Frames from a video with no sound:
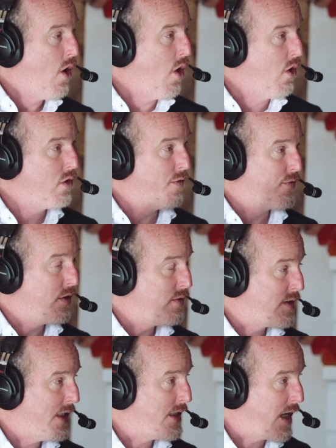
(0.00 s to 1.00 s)
all of
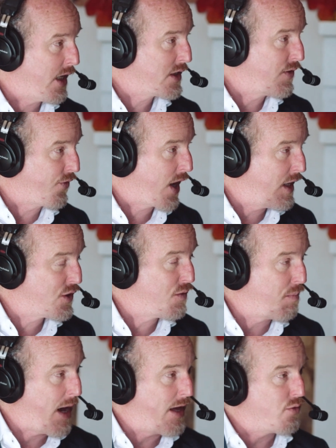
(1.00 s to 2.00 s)
those
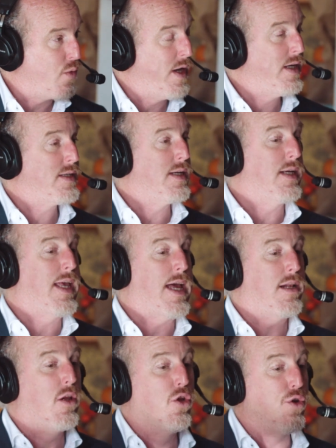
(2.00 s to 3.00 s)
detoxification pathways and
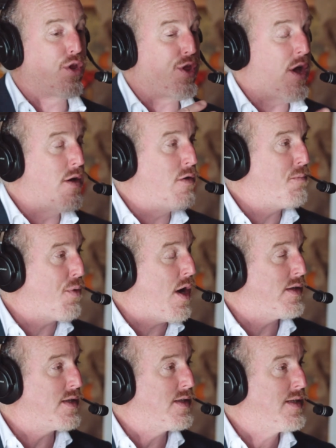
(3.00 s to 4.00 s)
get glutathione
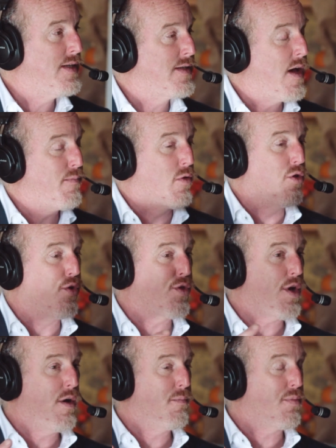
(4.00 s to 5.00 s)
processes up,
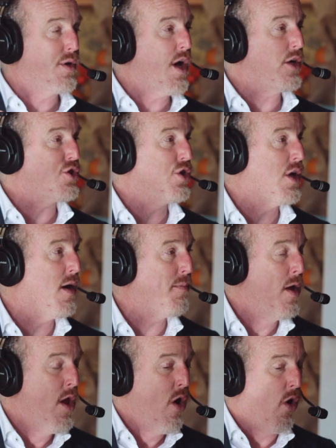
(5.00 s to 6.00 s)
glutathione production up,
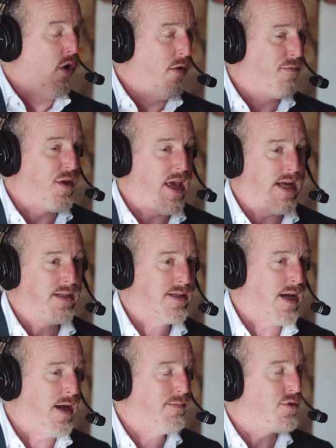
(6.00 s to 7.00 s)
all of the
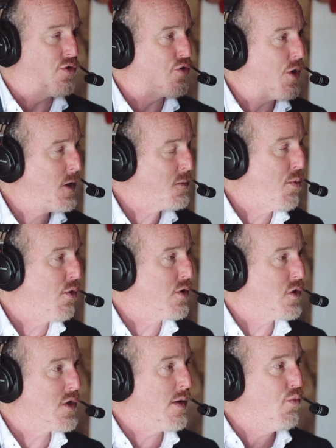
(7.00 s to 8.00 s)
enzymes and
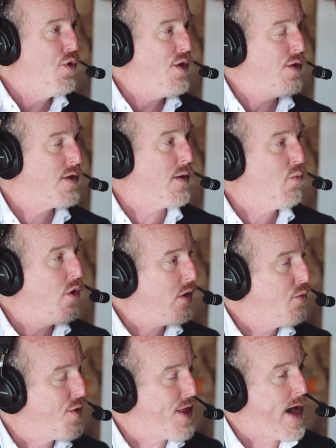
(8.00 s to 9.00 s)
transporters that work
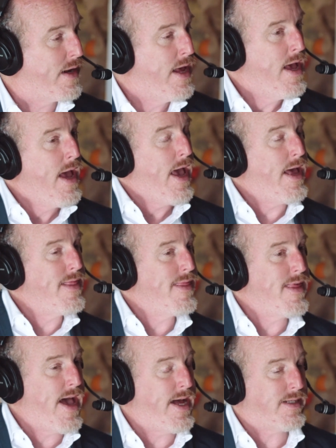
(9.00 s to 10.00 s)
with that. And
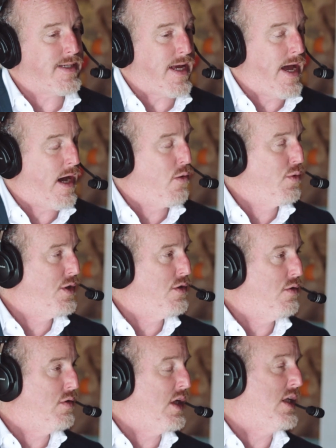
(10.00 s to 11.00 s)
that's how we
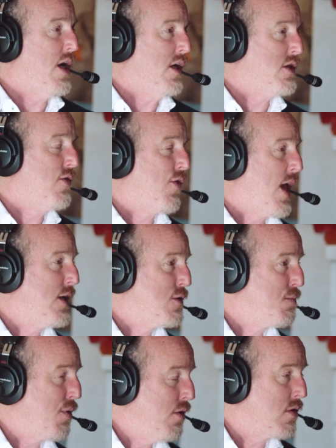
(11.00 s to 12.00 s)
do
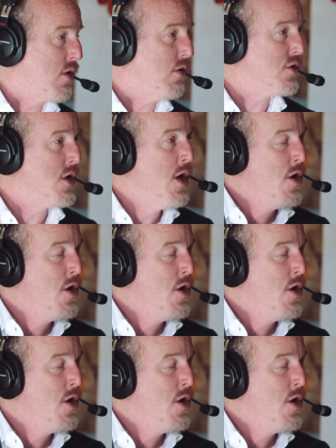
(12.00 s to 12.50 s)
detoxification protocols.